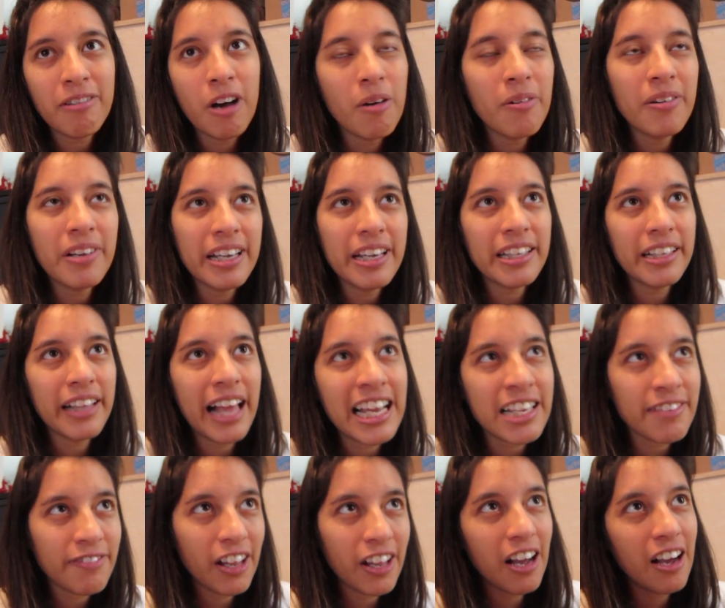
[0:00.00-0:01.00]
Well, in the
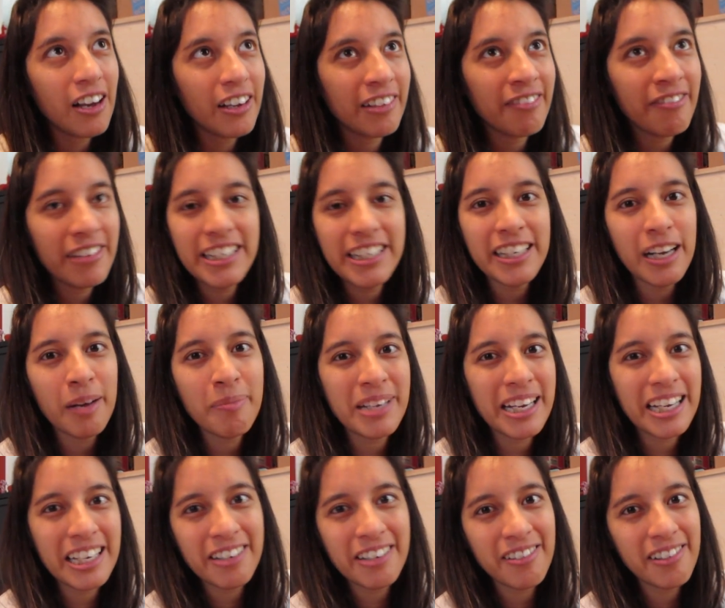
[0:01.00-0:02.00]
last vlog, he did
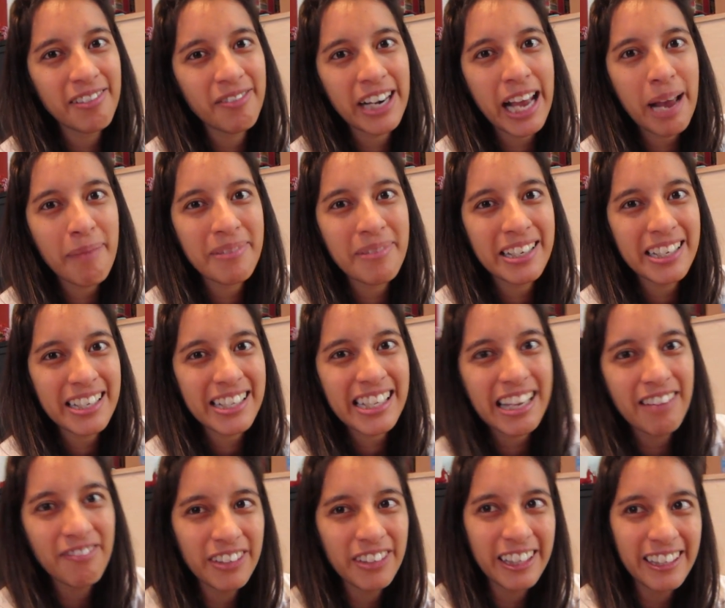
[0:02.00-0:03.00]
update you on what happened in
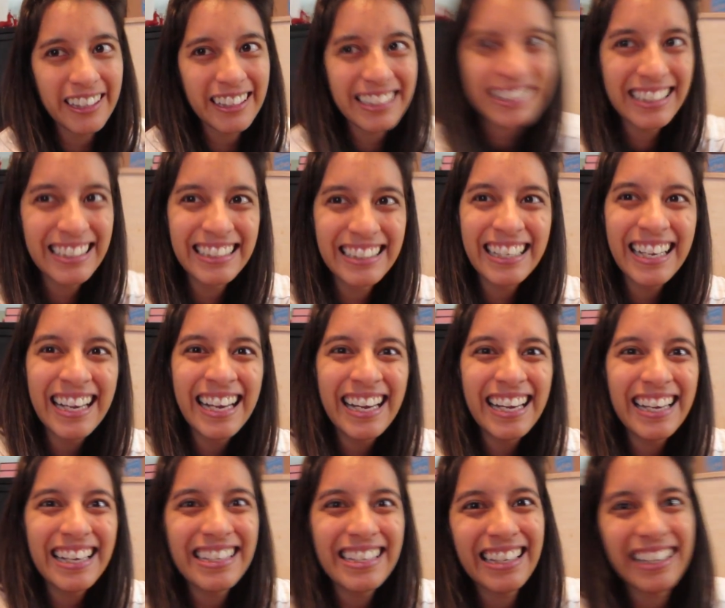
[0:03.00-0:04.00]
December.
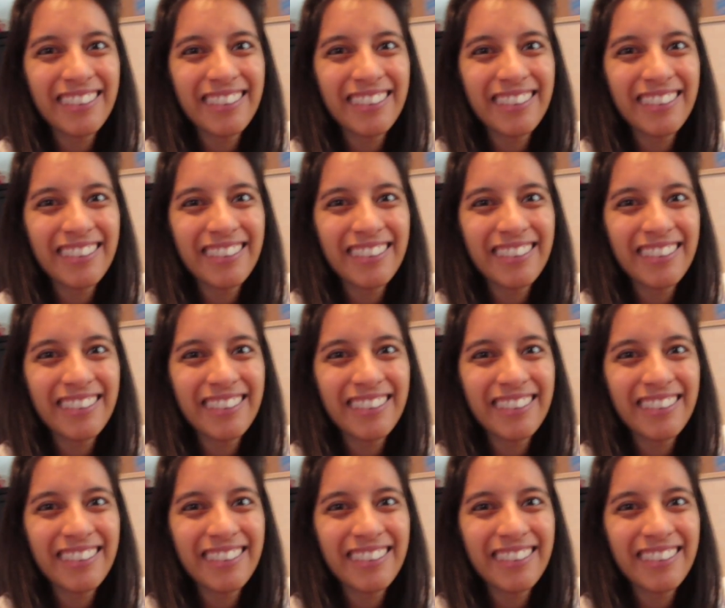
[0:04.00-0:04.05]
He's